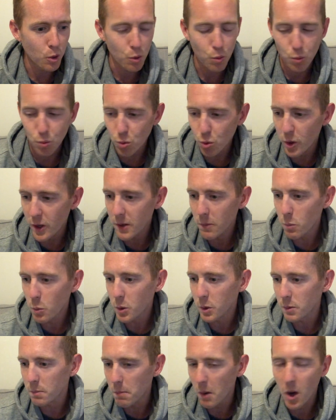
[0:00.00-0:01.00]

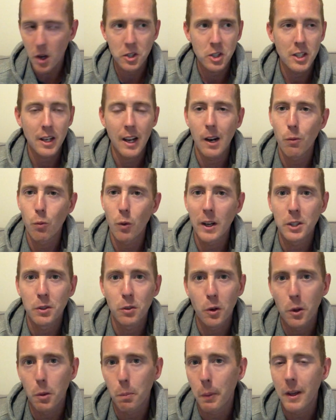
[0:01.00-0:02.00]
Greenwood, Martial, and
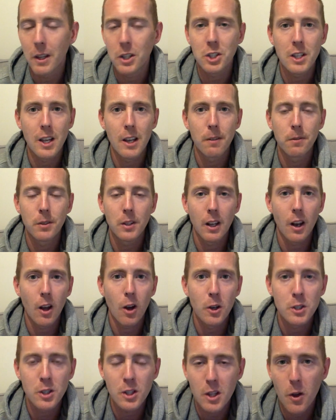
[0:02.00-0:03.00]
Rashford on the pitch there for the
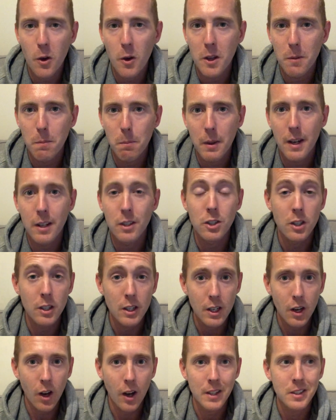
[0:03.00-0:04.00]
last 30 minutes, and
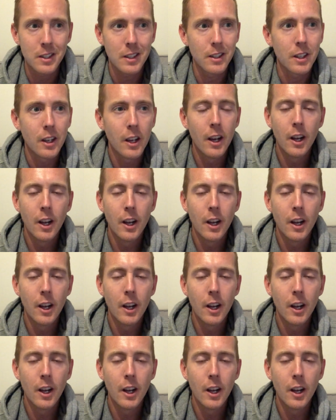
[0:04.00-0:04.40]
United